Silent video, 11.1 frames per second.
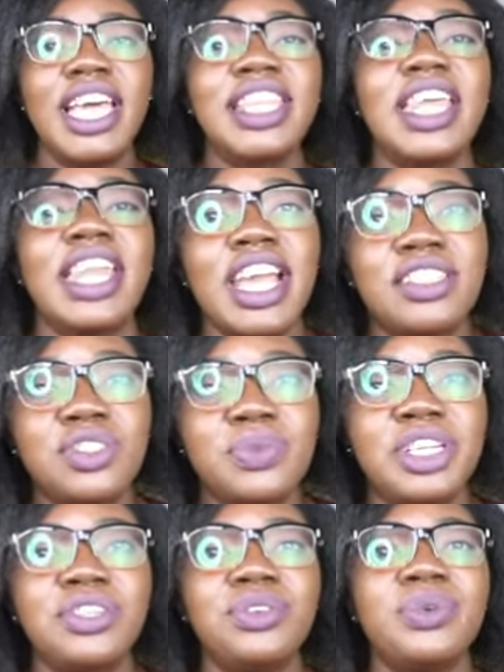The next
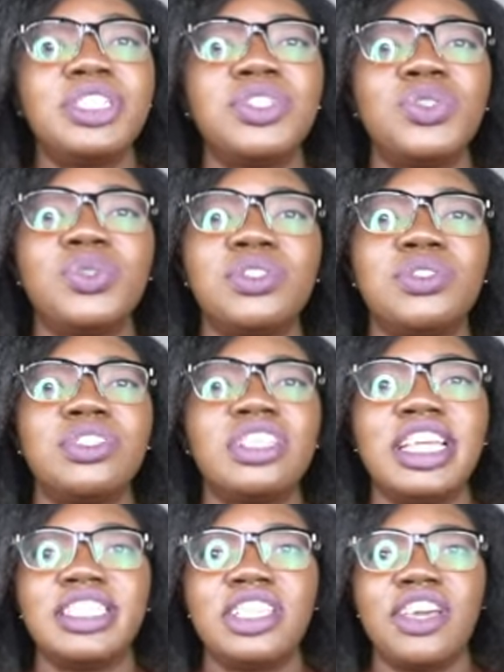week you reduce,
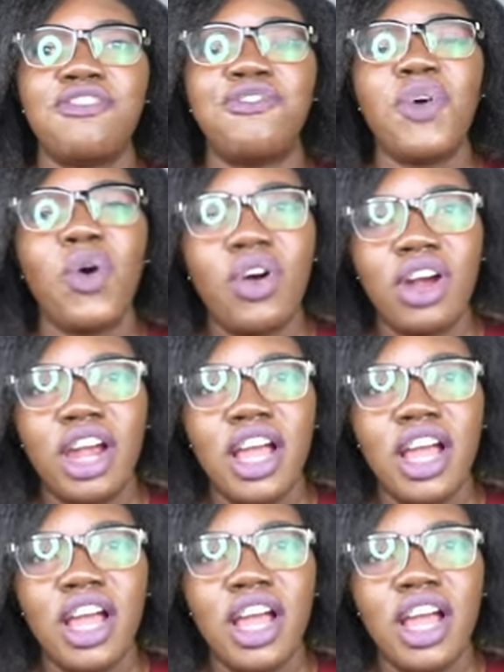let's say 5,